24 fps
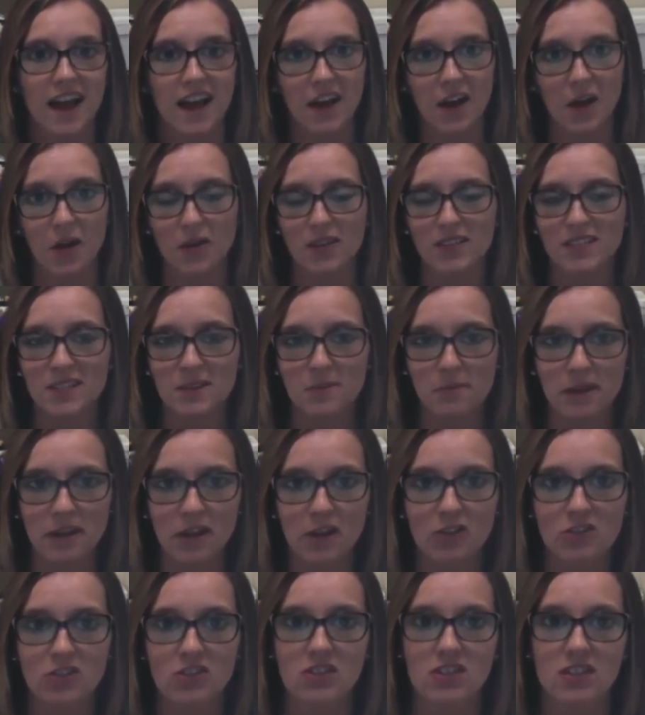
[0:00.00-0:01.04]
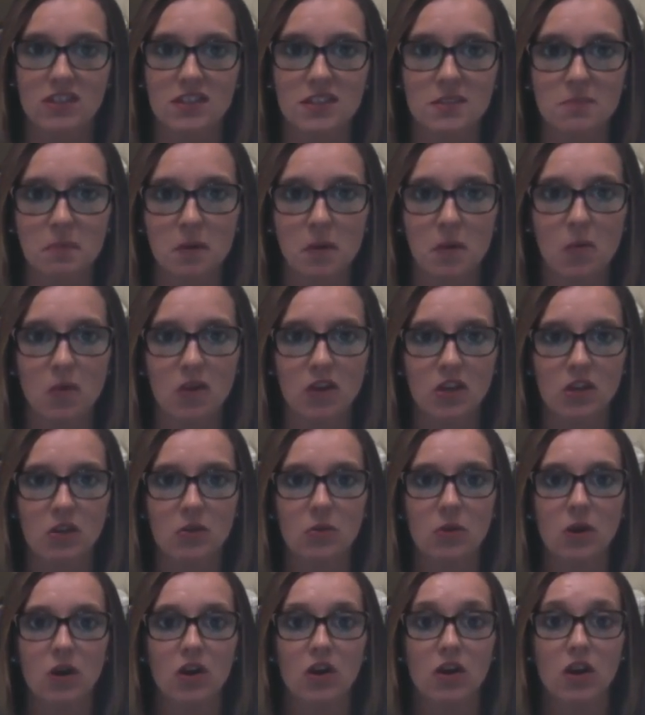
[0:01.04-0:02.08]
always tell my coaches this, but when
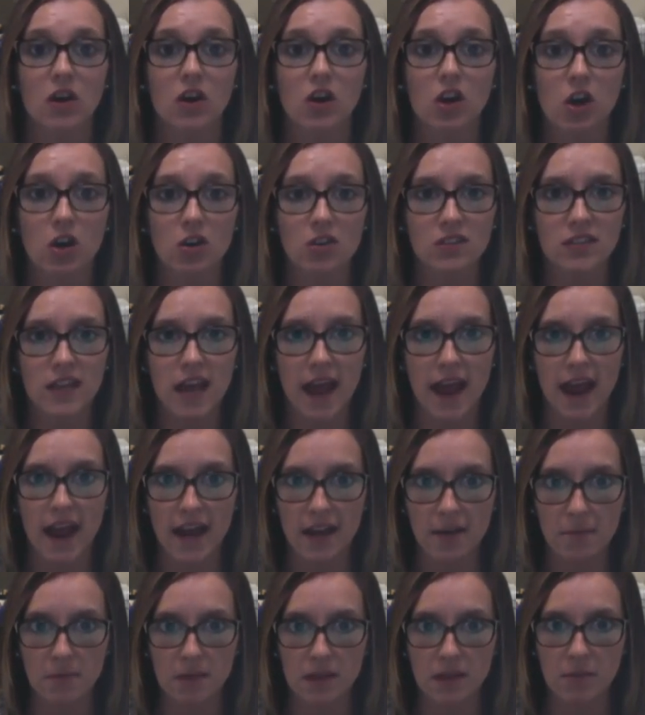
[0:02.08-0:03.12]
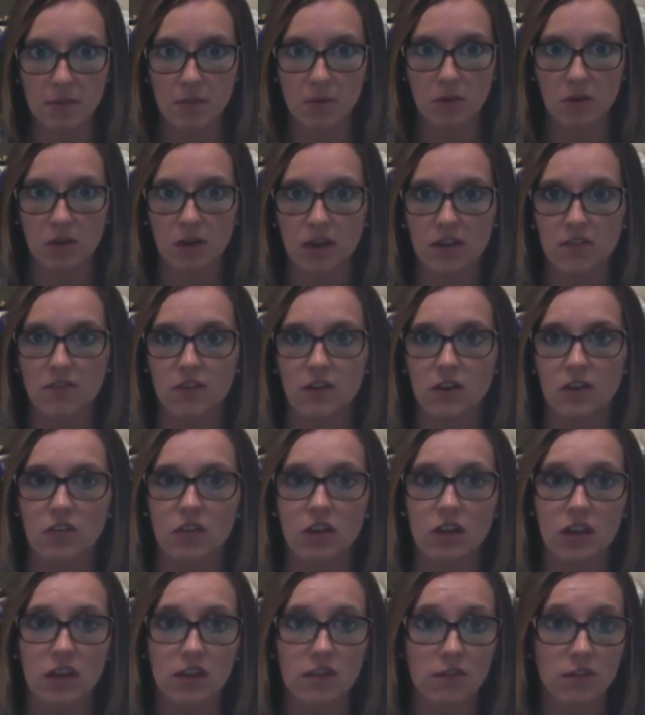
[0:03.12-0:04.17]
you go to add people, if you're
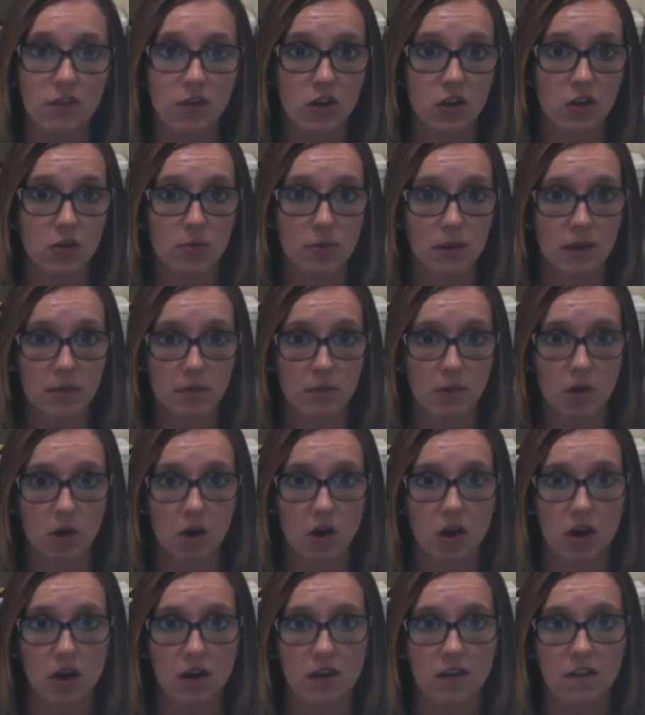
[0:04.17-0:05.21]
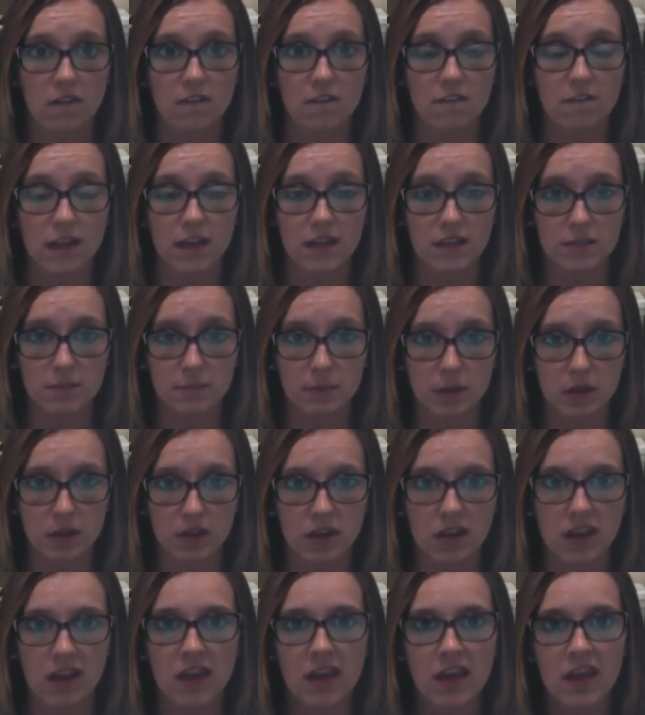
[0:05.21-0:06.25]
looking for new people on
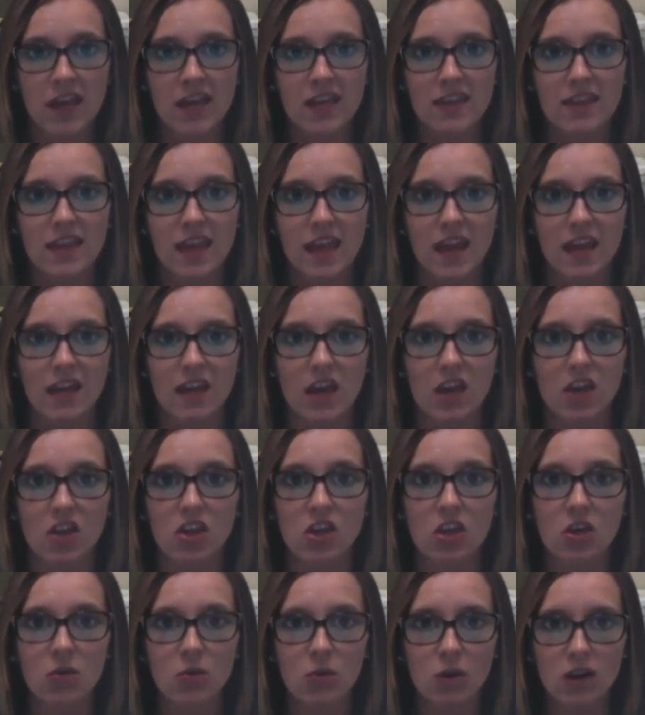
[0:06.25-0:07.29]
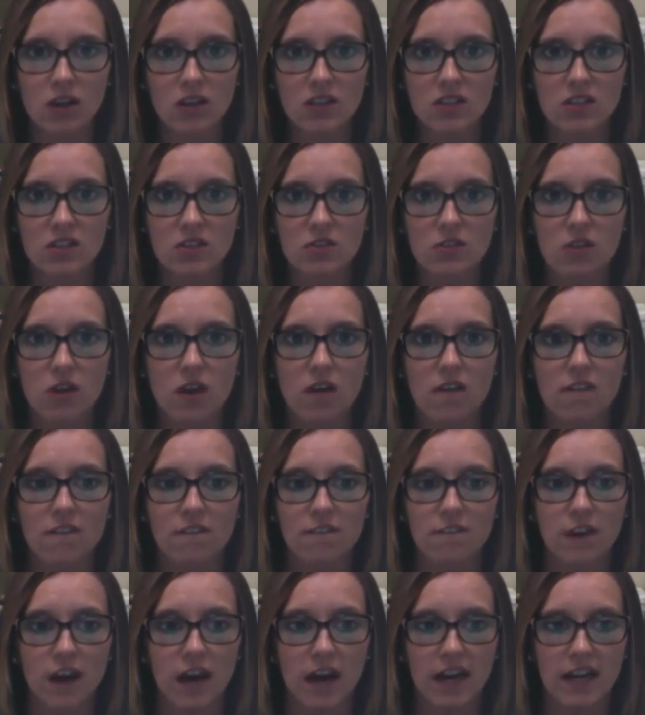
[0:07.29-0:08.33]
Facebook, then you want to
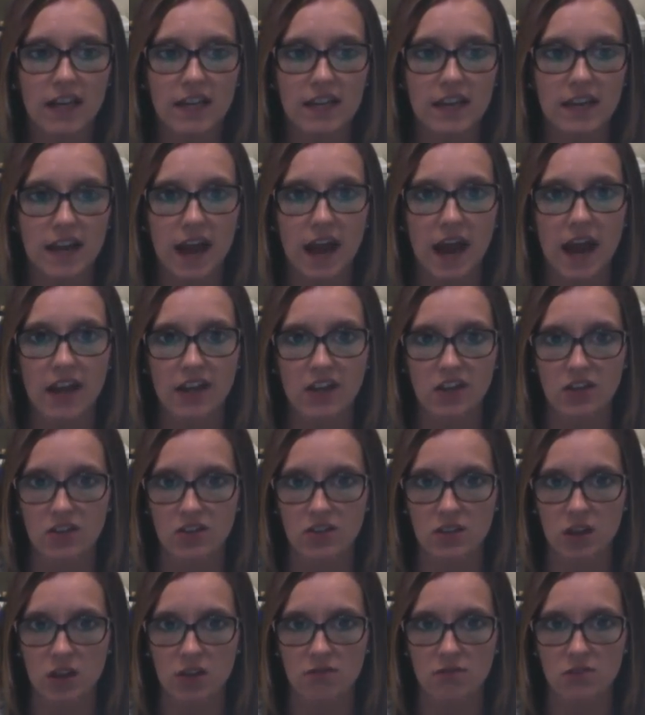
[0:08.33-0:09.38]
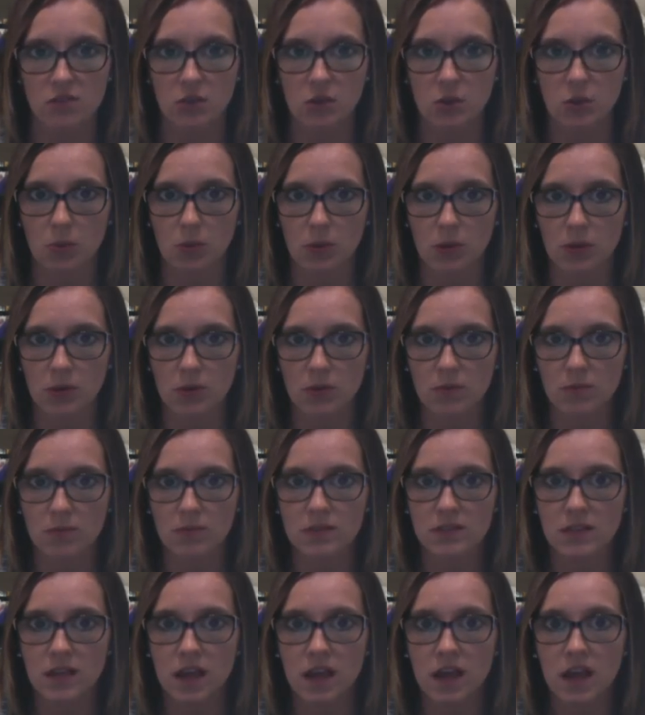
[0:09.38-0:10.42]
find and add yourself to
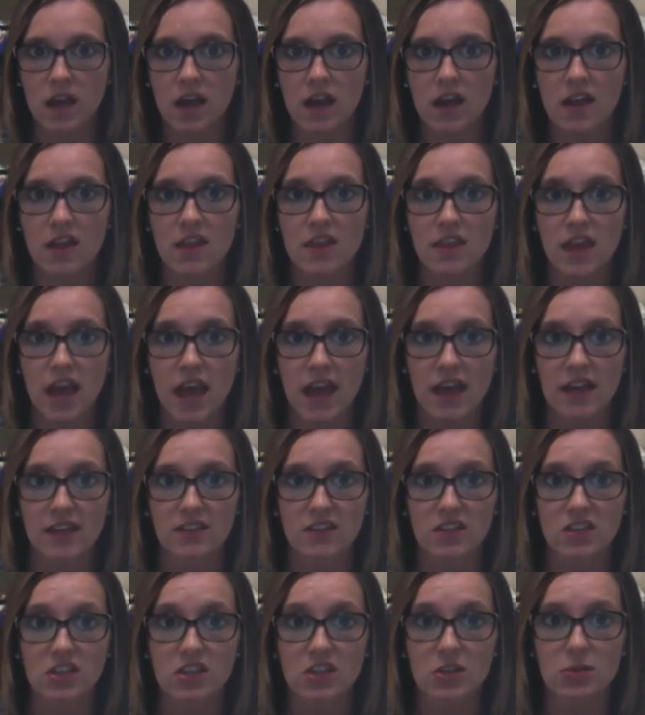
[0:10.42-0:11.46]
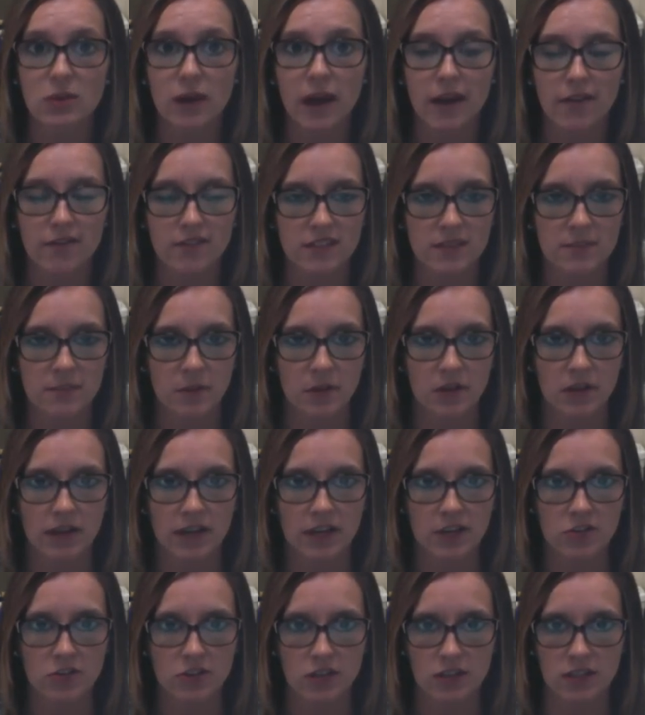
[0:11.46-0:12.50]
groups that you have similar
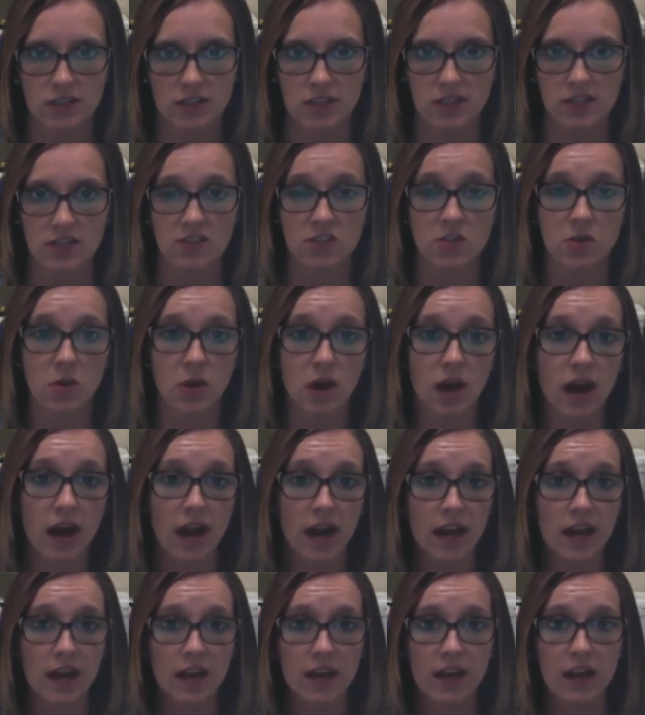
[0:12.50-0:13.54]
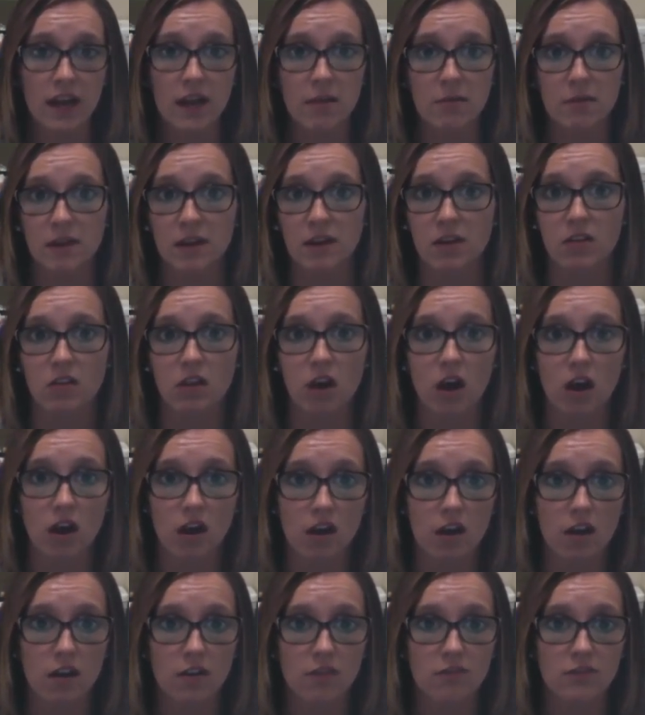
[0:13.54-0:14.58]
interests in. So I am in a lot
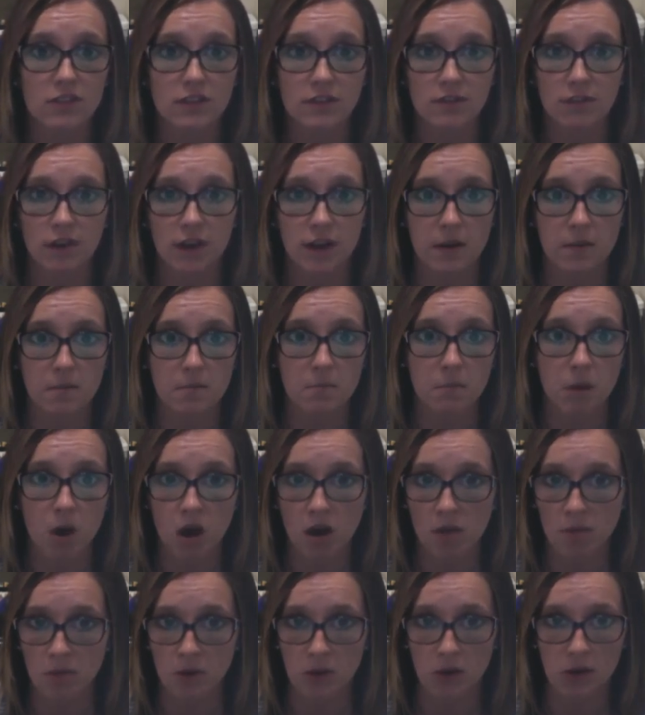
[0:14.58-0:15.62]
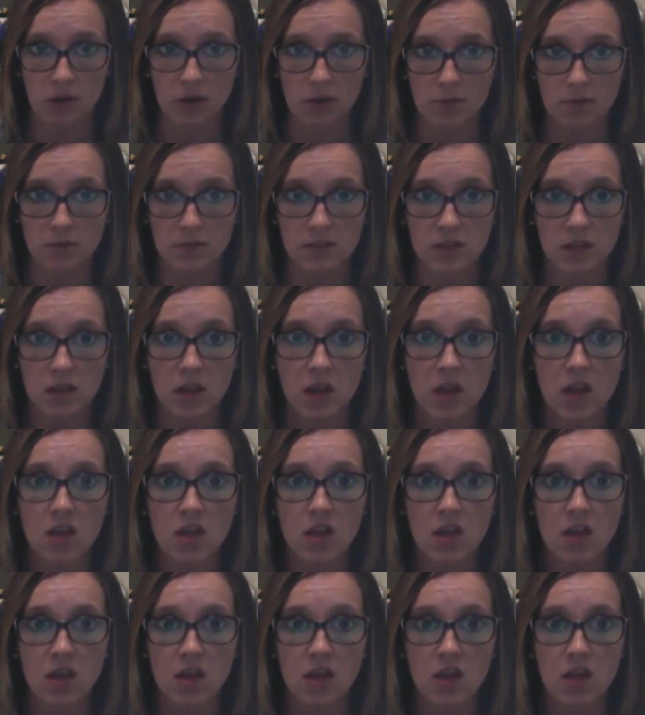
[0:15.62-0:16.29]
of different mom groups.